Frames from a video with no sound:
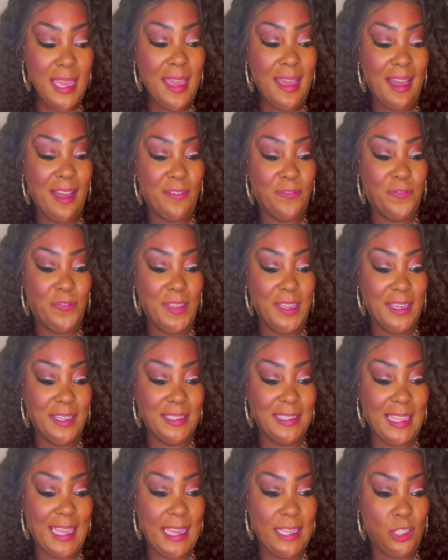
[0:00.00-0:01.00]
I feel
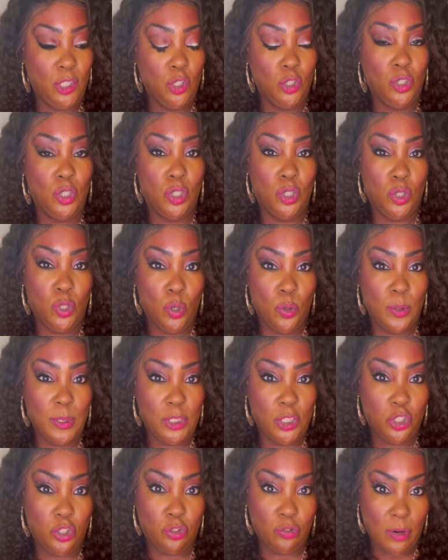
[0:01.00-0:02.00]
like you're just doing
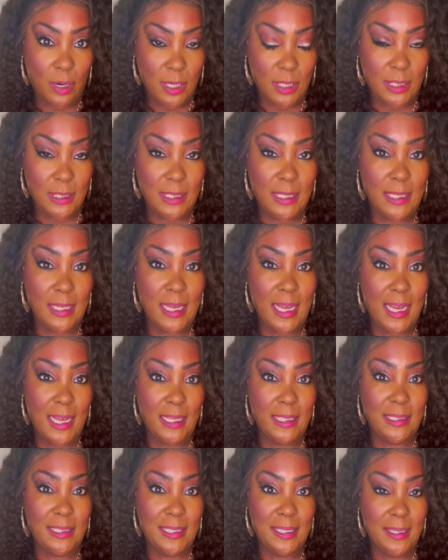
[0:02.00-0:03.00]
struggling
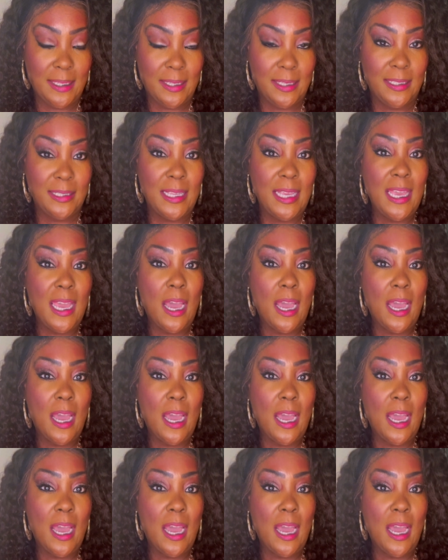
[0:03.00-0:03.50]
content.